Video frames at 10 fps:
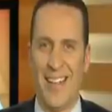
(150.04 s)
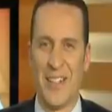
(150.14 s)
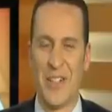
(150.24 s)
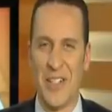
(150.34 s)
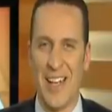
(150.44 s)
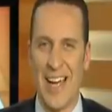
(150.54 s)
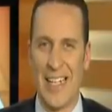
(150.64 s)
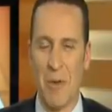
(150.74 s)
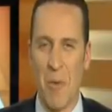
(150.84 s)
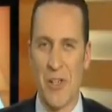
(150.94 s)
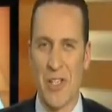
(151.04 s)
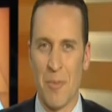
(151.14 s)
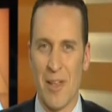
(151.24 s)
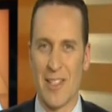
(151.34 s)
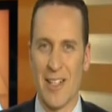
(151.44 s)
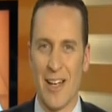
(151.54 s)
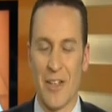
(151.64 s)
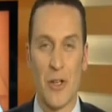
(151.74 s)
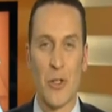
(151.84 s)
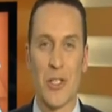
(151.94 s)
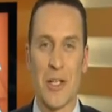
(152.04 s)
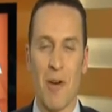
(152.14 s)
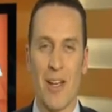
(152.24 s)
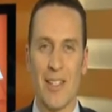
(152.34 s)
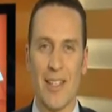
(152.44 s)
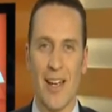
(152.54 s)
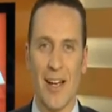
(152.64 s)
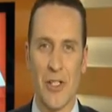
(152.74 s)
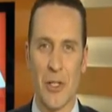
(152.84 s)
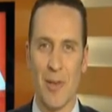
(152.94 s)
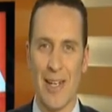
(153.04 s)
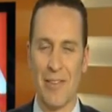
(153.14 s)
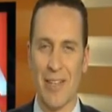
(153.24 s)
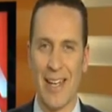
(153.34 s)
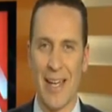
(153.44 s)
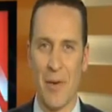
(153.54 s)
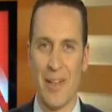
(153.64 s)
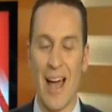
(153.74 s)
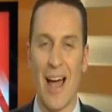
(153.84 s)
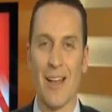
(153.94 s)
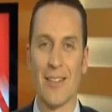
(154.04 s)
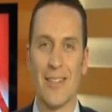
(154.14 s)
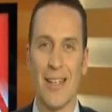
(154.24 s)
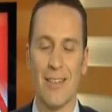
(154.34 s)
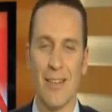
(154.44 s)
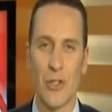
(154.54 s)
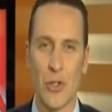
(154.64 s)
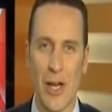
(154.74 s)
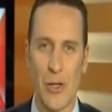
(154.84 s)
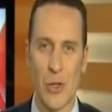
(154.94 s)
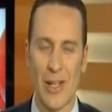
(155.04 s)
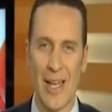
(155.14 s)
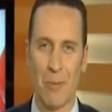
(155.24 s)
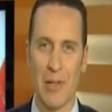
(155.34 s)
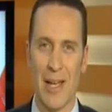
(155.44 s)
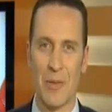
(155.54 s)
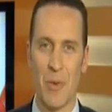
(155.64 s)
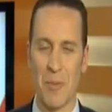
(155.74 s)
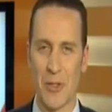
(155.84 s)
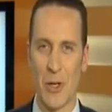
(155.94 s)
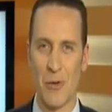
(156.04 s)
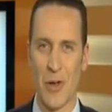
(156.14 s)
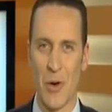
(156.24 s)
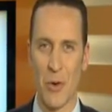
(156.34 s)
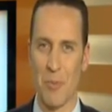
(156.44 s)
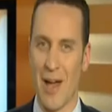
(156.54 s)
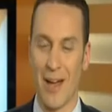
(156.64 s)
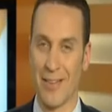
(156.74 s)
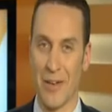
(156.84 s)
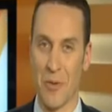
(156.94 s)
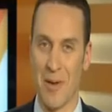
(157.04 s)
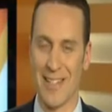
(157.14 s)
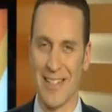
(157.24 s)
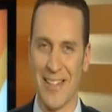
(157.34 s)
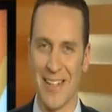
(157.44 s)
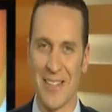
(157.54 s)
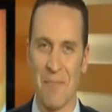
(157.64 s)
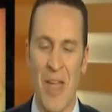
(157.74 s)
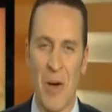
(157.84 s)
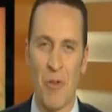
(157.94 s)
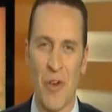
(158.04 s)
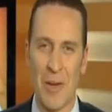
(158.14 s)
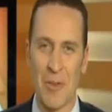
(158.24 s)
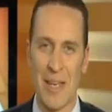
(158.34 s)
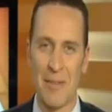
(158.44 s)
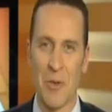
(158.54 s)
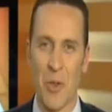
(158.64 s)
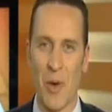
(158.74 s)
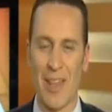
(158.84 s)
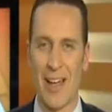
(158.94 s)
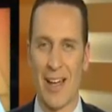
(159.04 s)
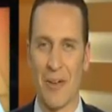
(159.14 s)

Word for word: Good on you, Hayley. We wish you the best of luck on those Aussie racing cars she's been having a go in are sensational. Had a blat in one myself at Oran Park. They're amazing things. We'll find out what's happening with the weather.